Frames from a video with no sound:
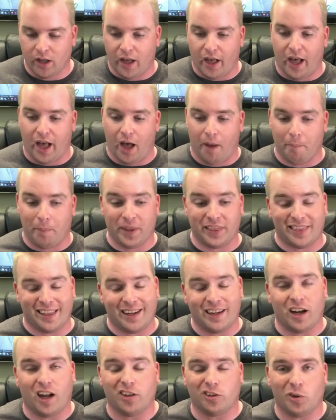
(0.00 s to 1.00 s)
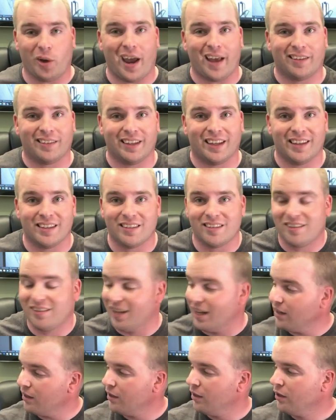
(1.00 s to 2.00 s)
But then it also has to get
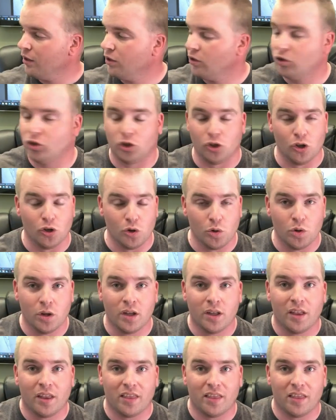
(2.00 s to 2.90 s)
sent to